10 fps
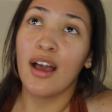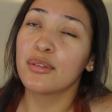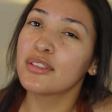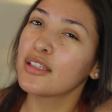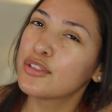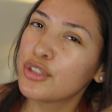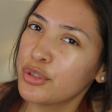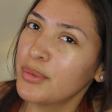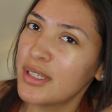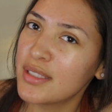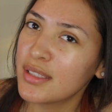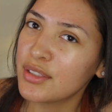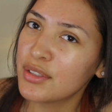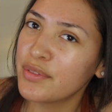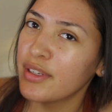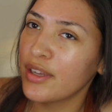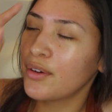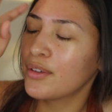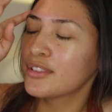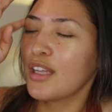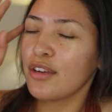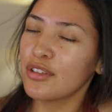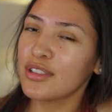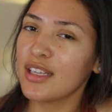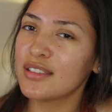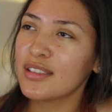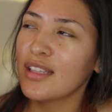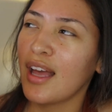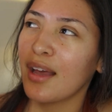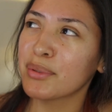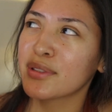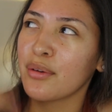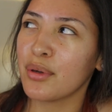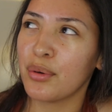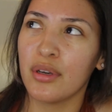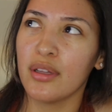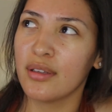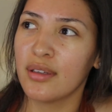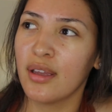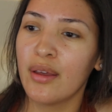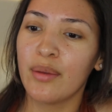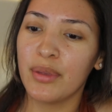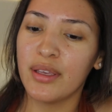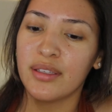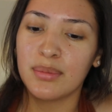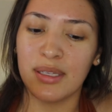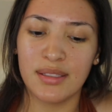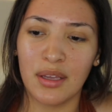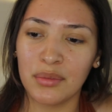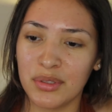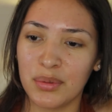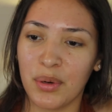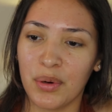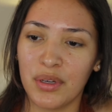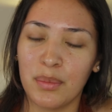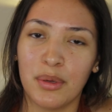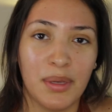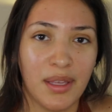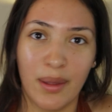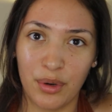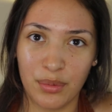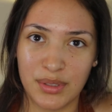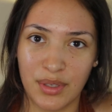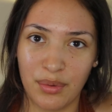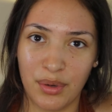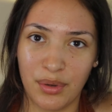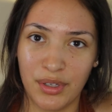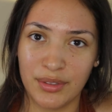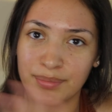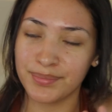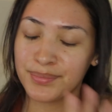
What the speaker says: I was like 2 minutes into the video, not realizing that I was not recording because my sound was recording, but my camera was not recording.